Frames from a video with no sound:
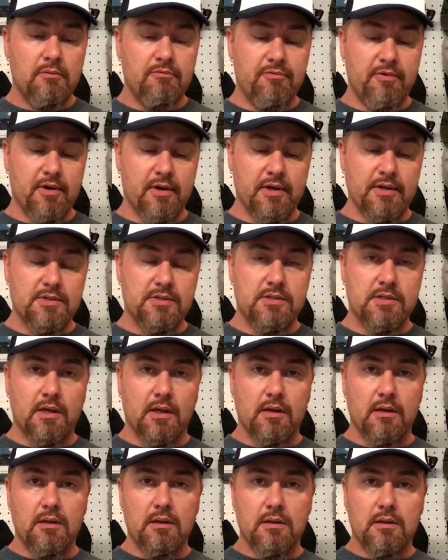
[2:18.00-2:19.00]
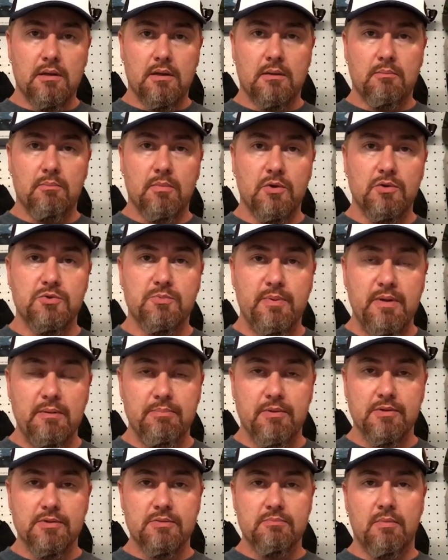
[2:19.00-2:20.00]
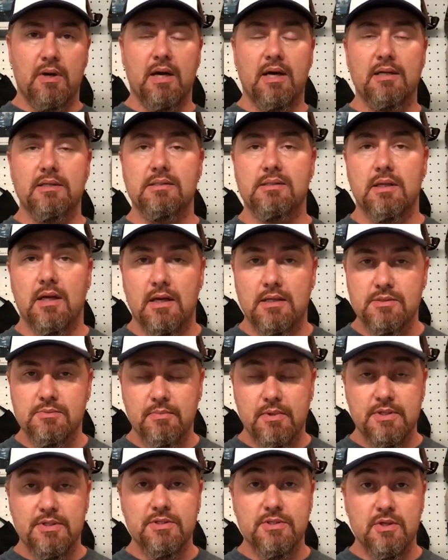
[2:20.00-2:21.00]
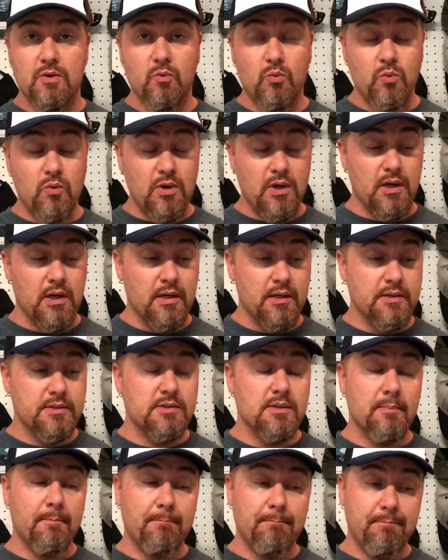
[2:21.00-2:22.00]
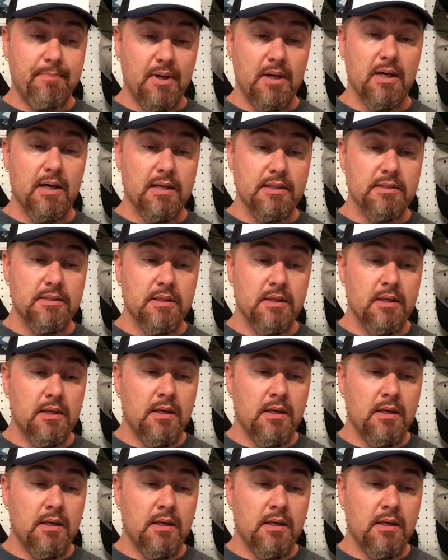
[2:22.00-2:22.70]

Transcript: very subtle on most people's minds, not as much as it was, but